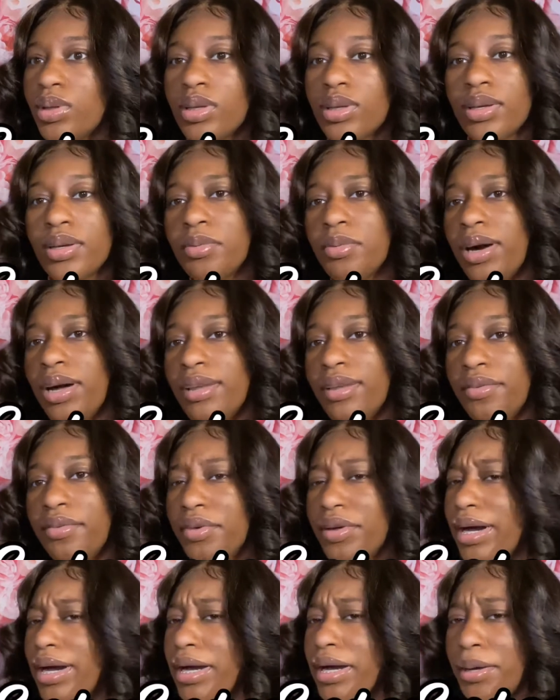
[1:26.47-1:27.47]

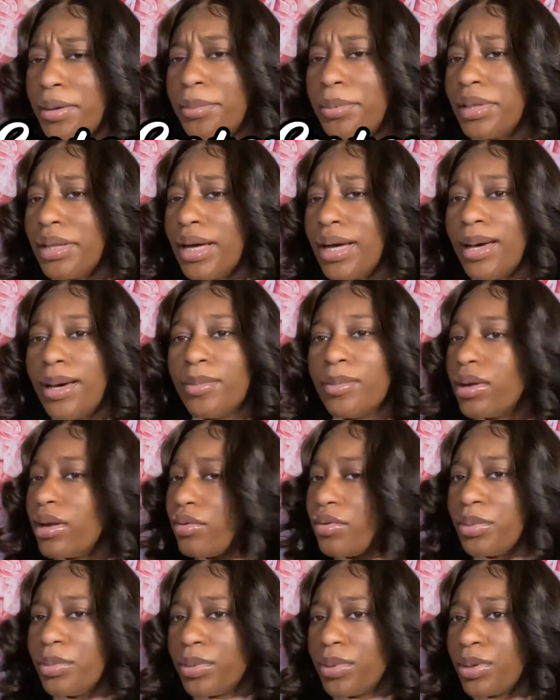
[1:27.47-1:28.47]
qualify, apply,
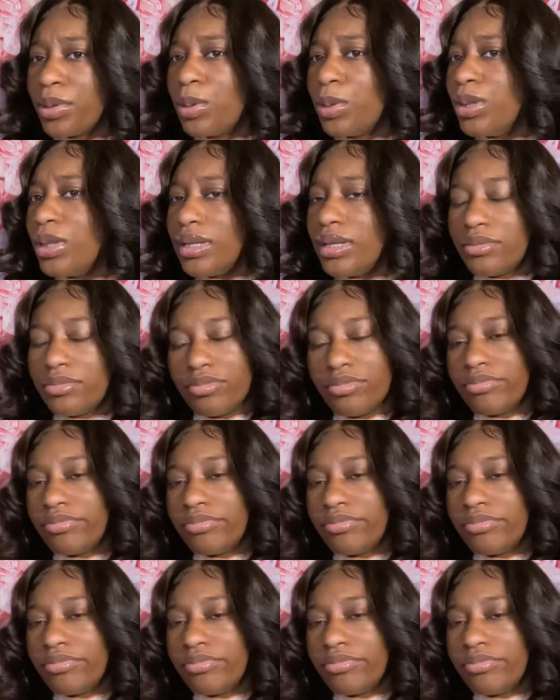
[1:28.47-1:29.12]
whatever you want to call it.